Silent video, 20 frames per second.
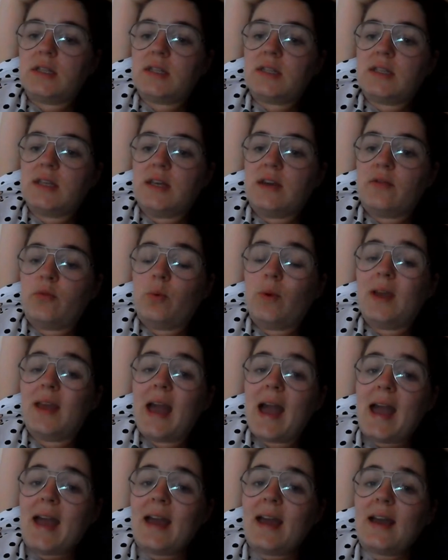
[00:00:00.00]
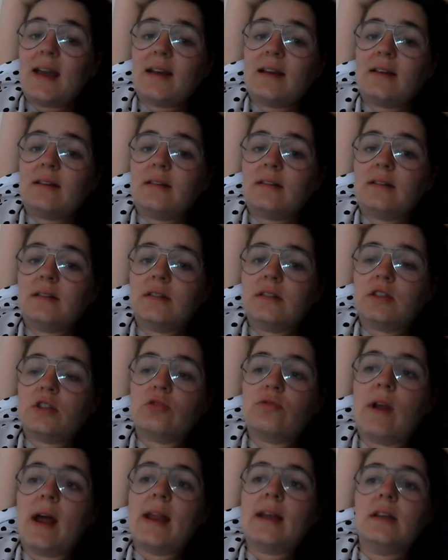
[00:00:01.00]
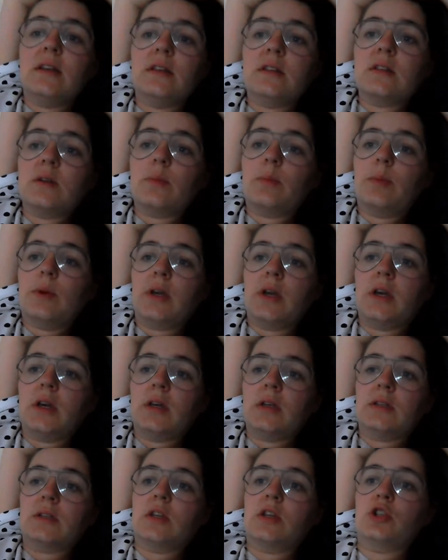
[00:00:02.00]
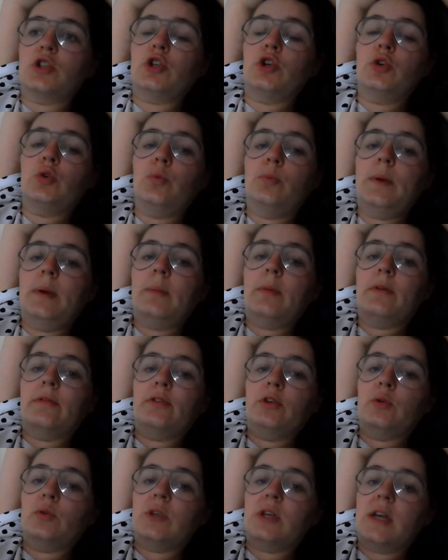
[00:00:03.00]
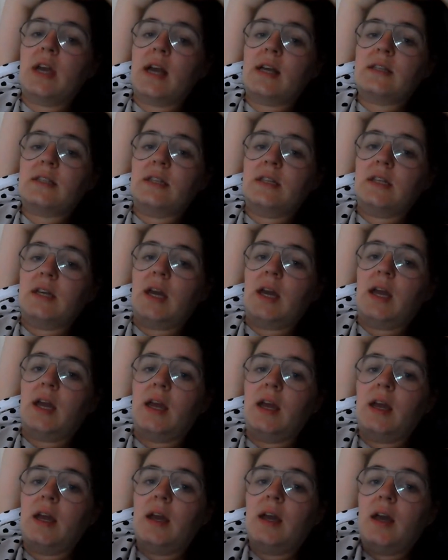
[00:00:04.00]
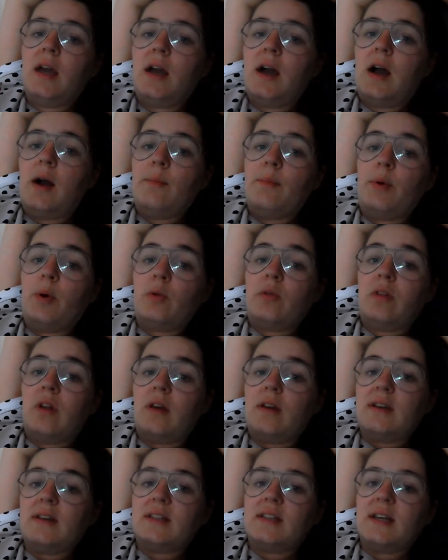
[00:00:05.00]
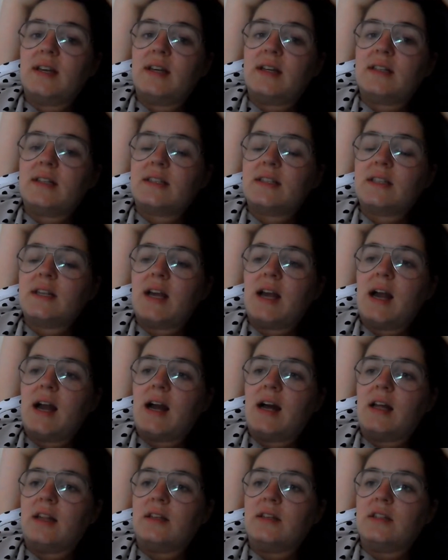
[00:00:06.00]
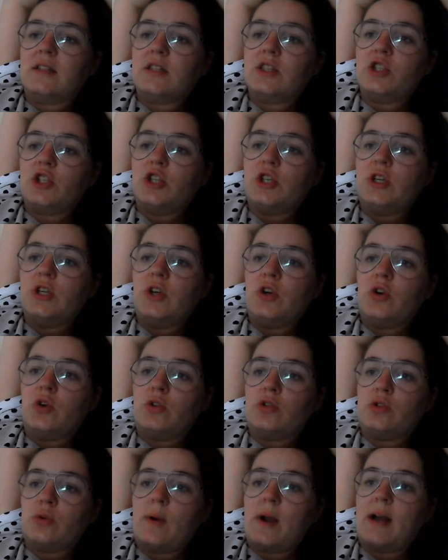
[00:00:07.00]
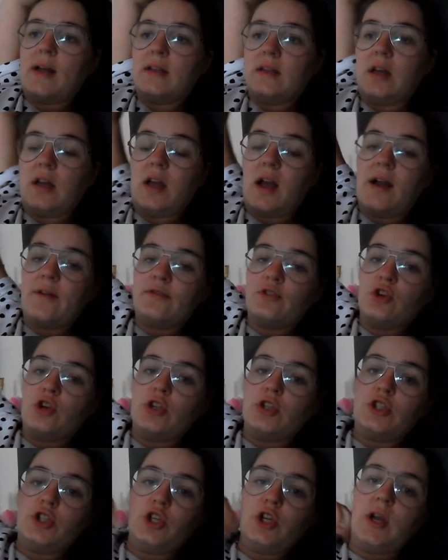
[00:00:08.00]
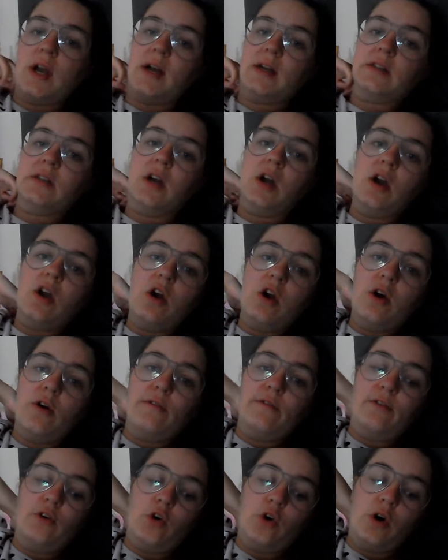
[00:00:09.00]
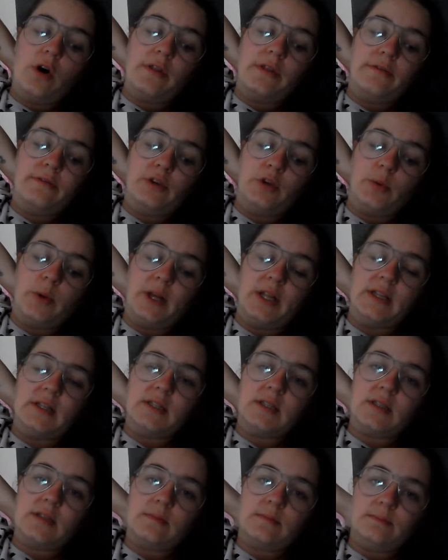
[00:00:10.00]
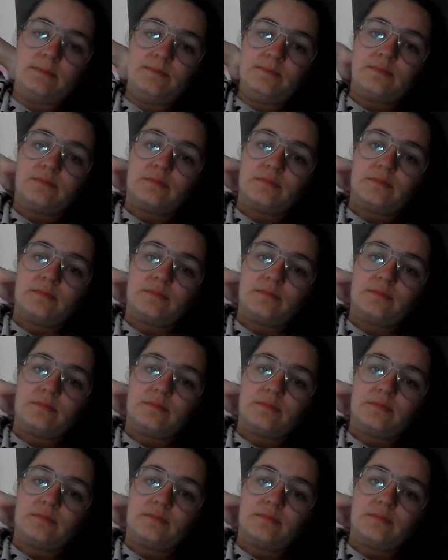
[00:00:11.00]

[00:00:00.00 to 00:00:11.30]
to see if we get it to rent, because two people viewed it yesterday and both liked it, and she also had, like, after us, she had four other viewings.